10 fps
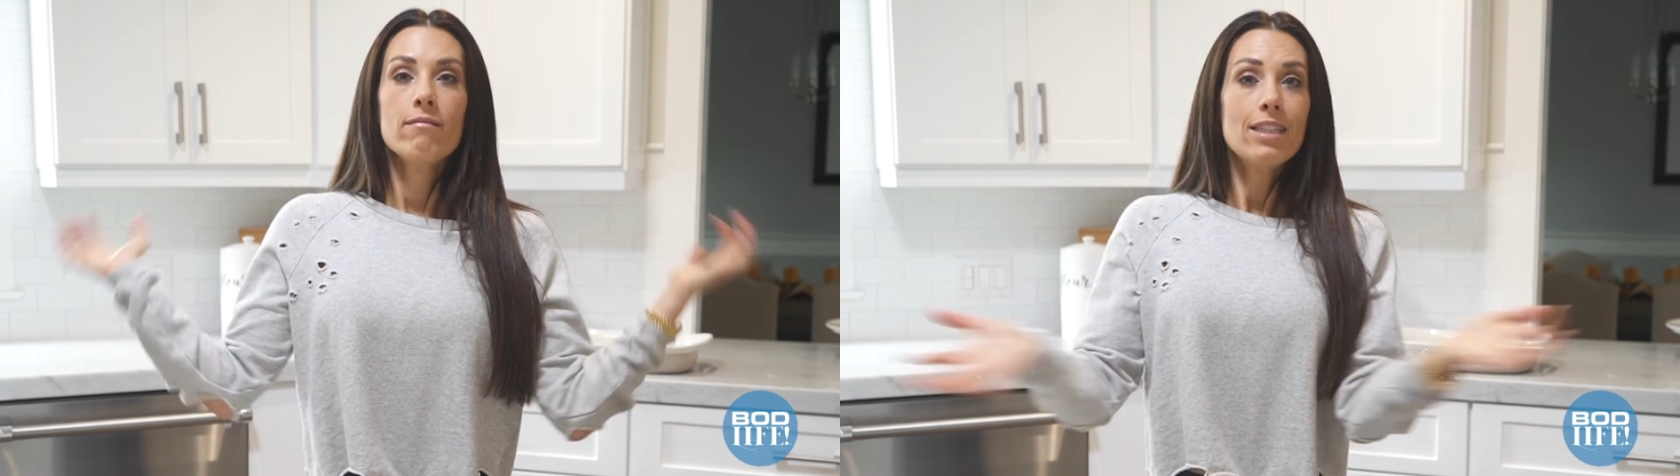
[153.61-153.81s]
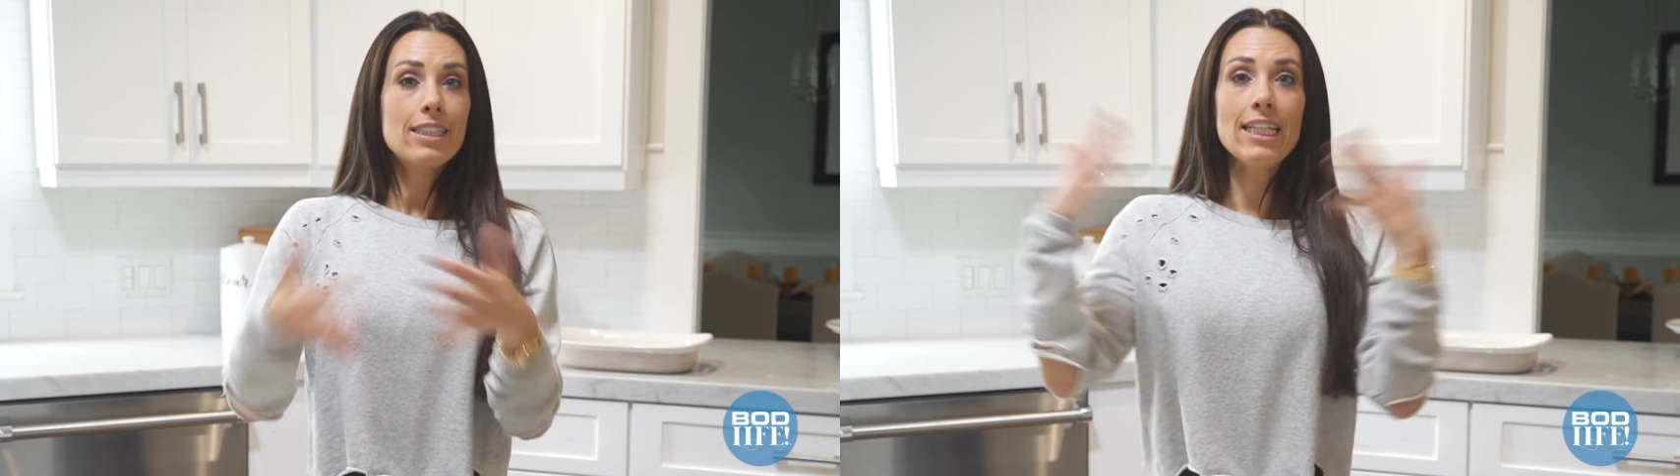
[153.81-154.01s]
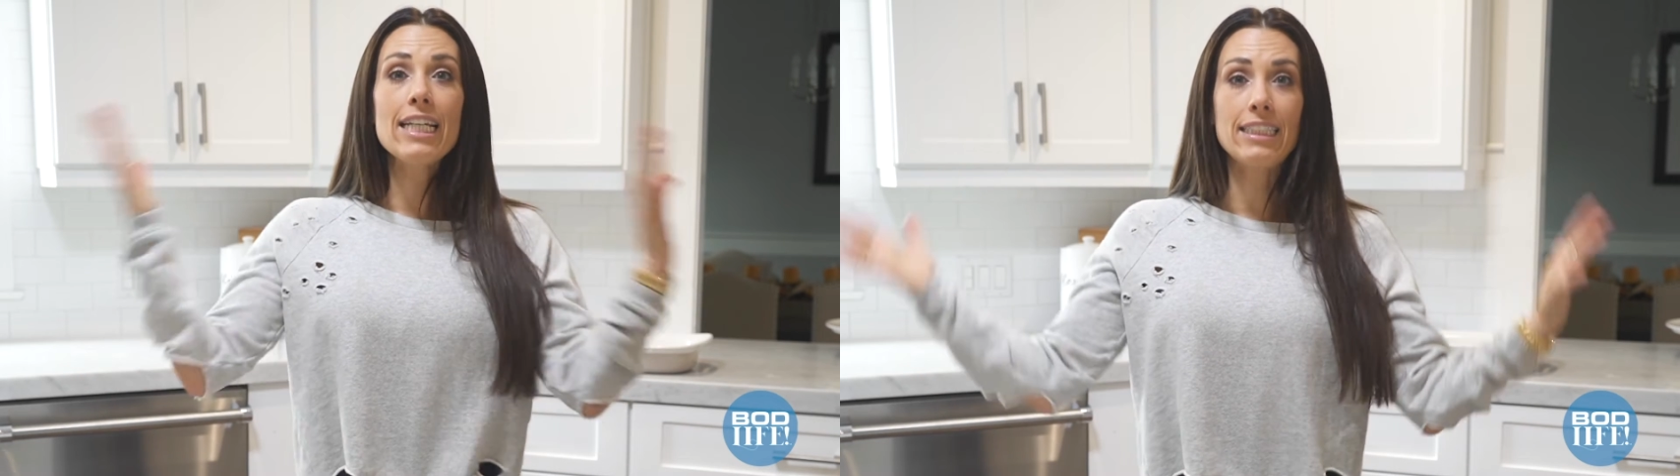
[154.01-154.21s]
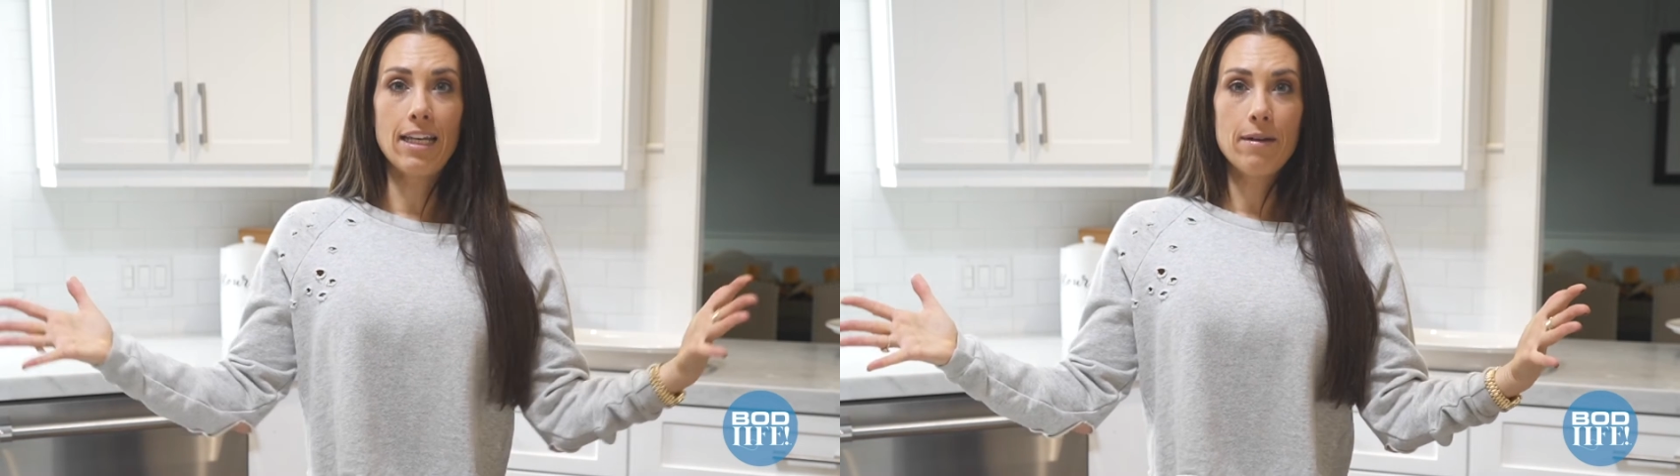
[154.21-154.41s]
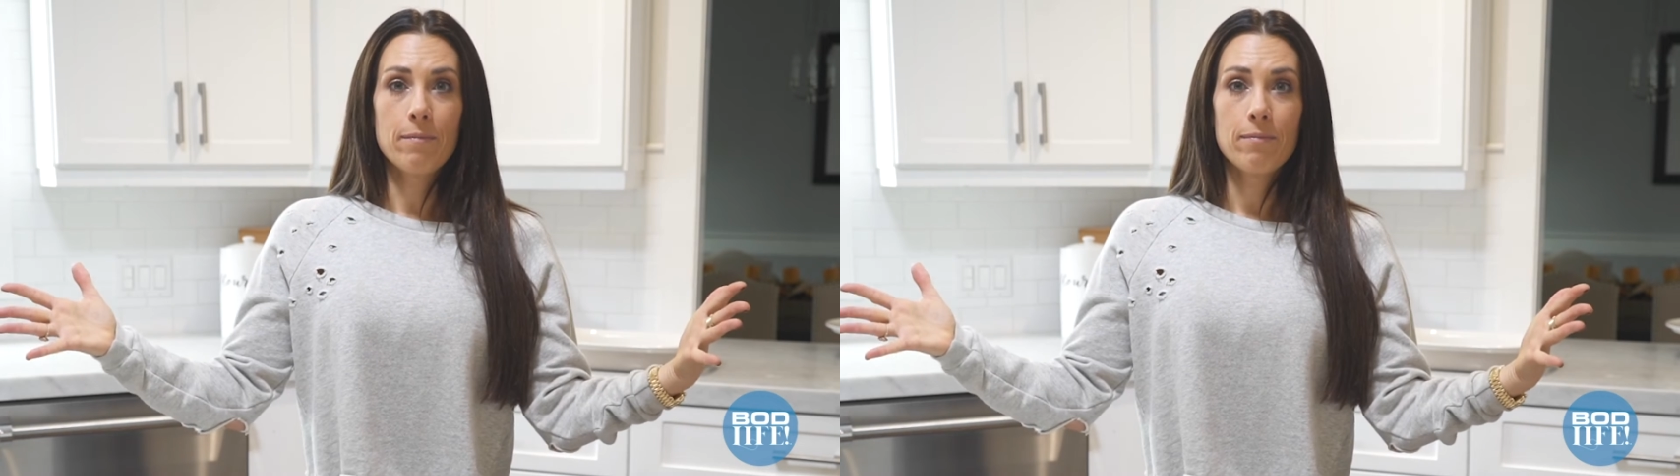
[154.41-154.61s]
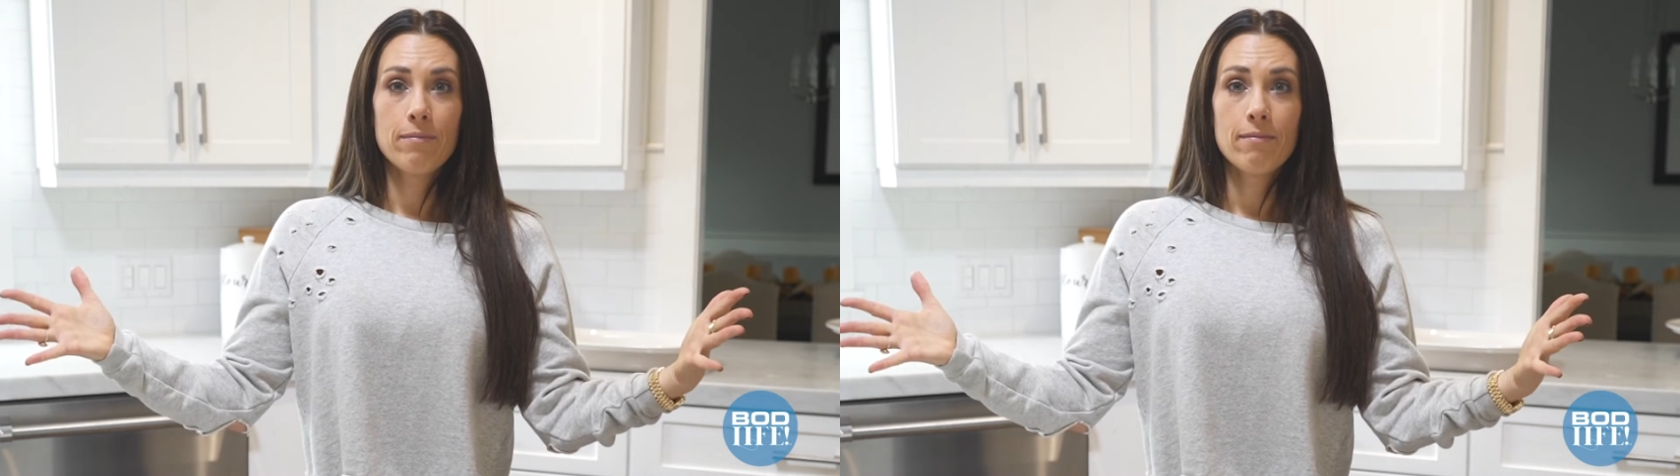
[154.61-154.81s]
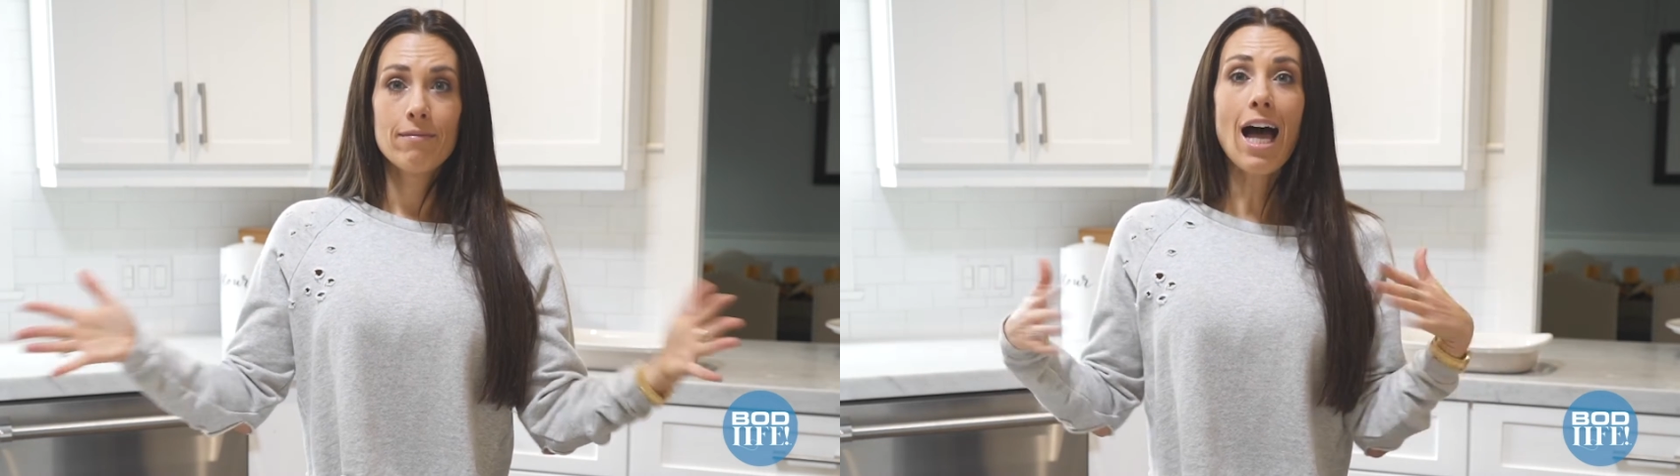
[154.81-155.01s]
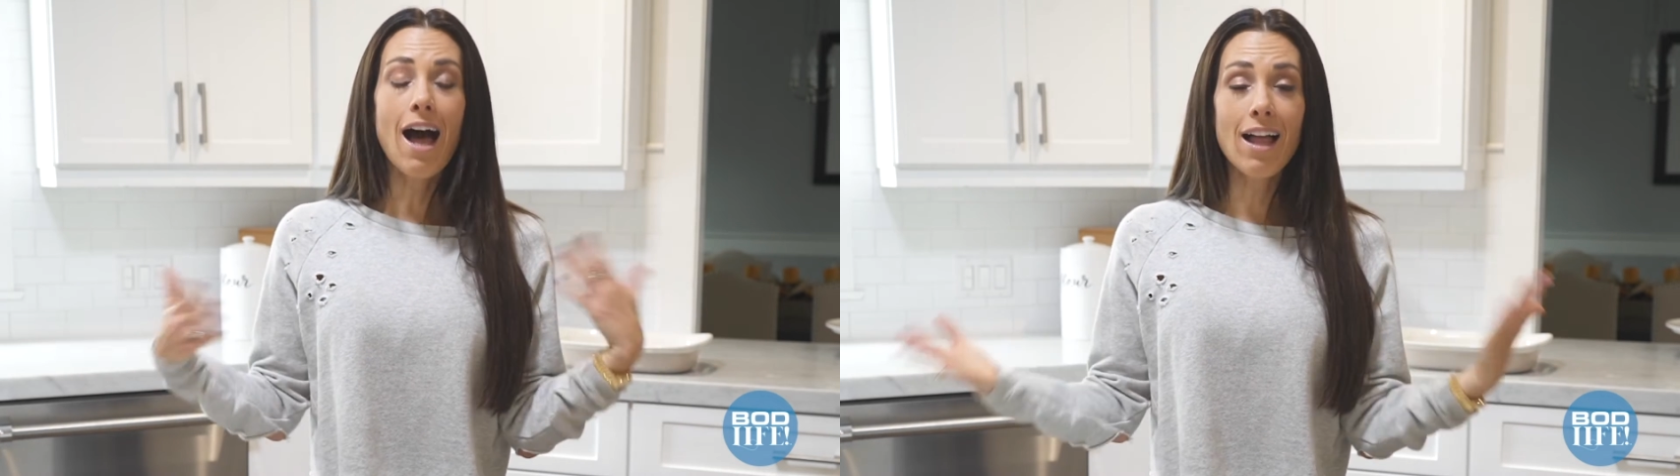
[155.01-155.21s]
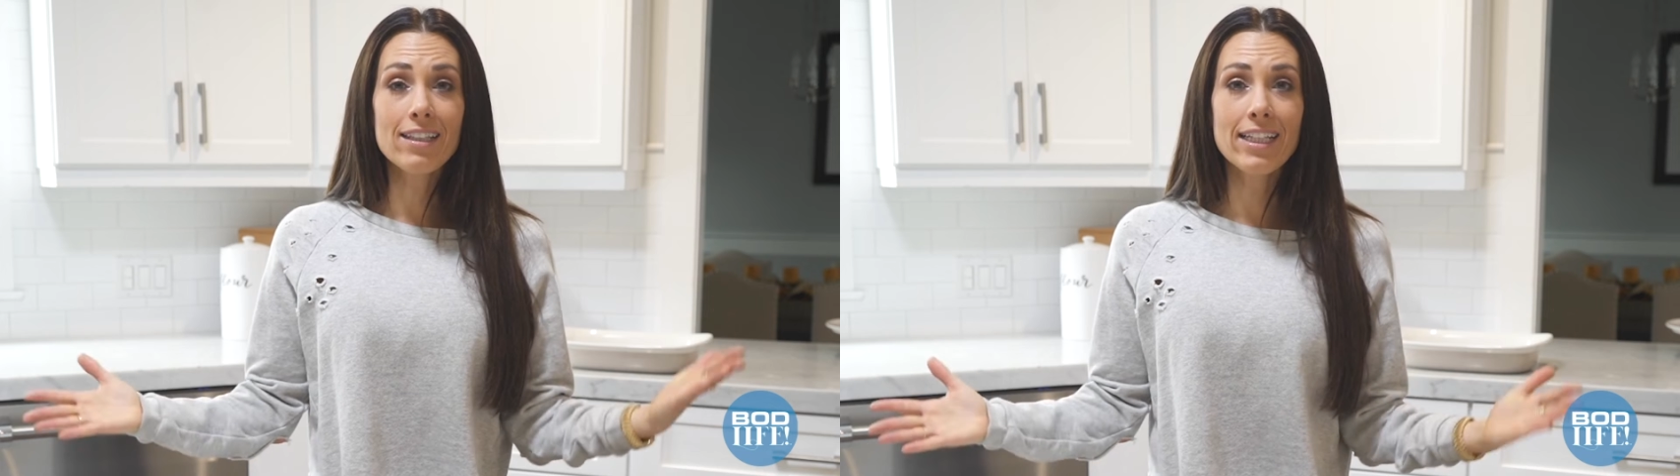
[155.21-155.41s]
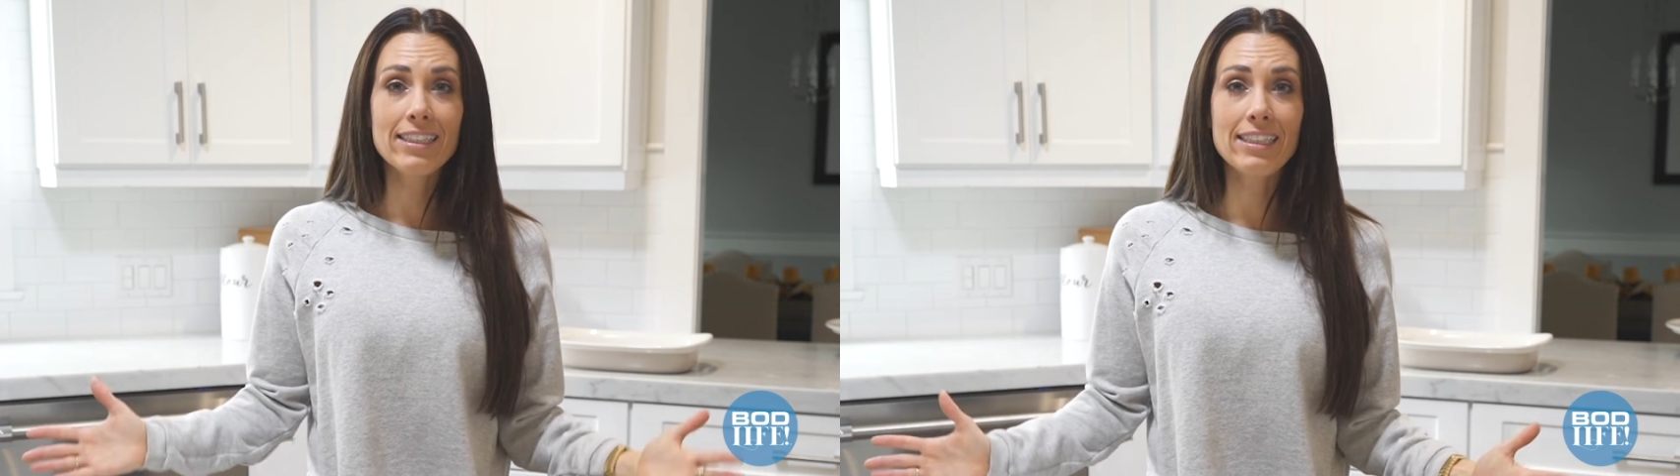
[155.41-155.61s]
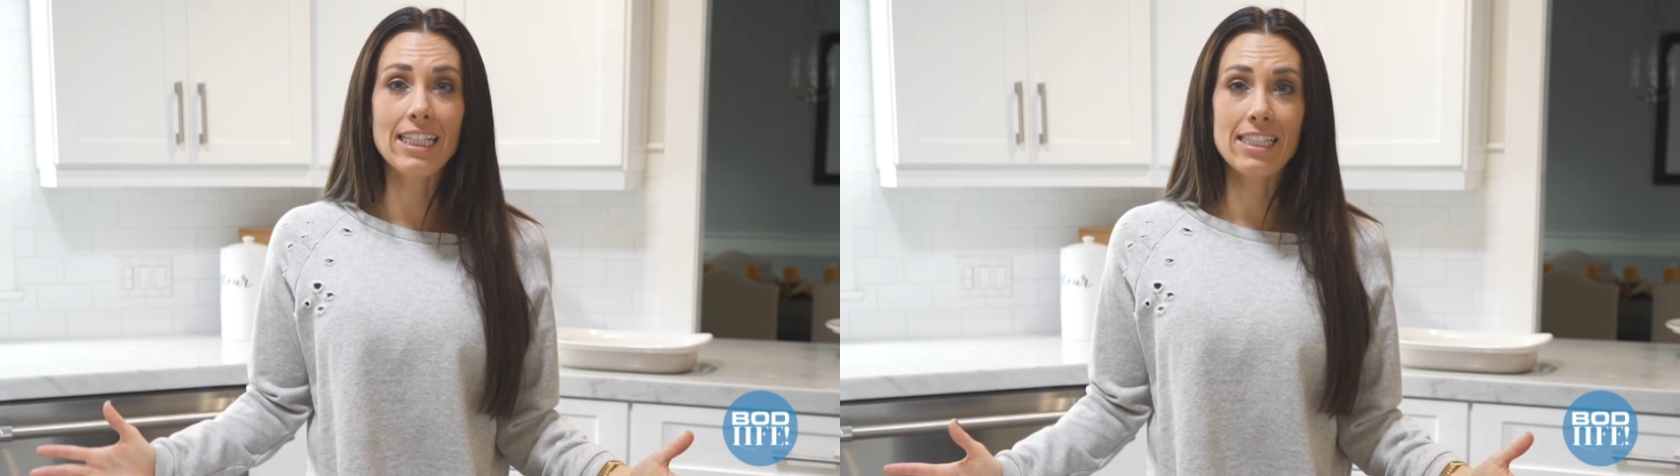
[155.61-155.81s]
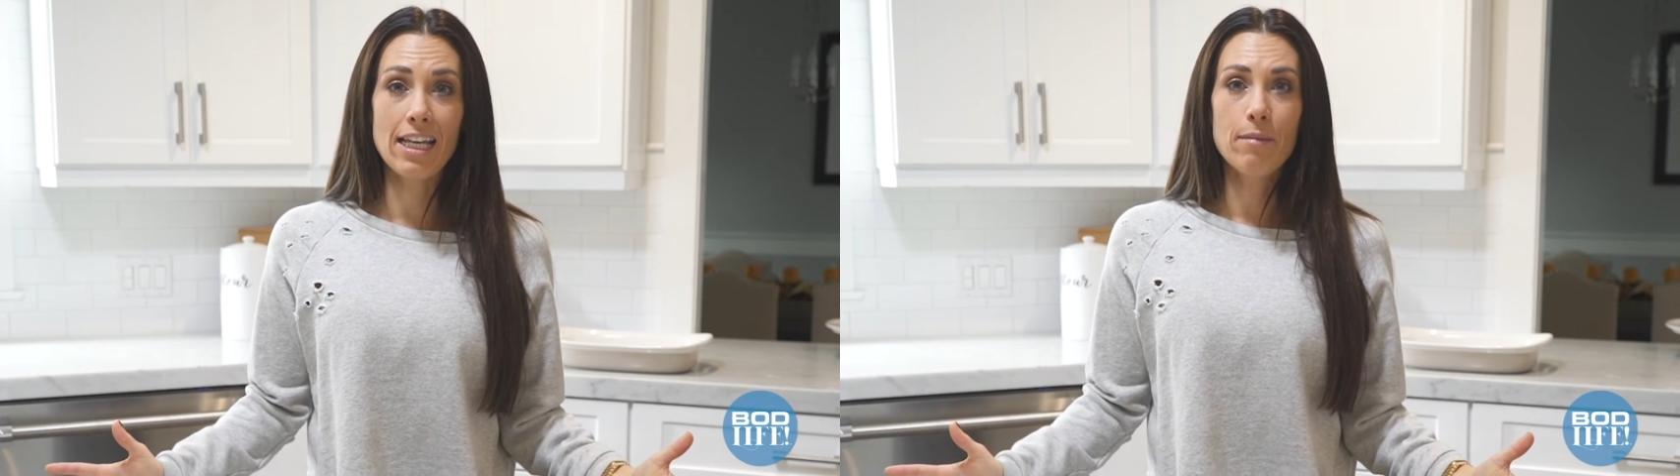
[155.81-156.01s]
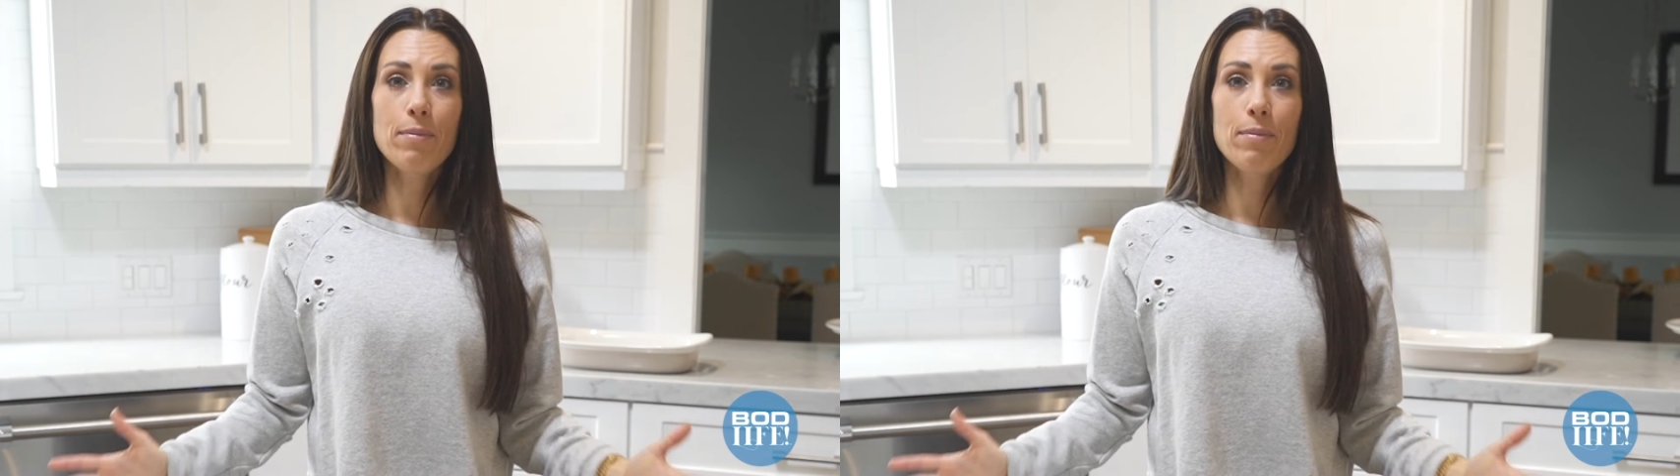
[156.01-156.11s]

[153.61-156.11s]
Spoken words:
the season, the holiday season,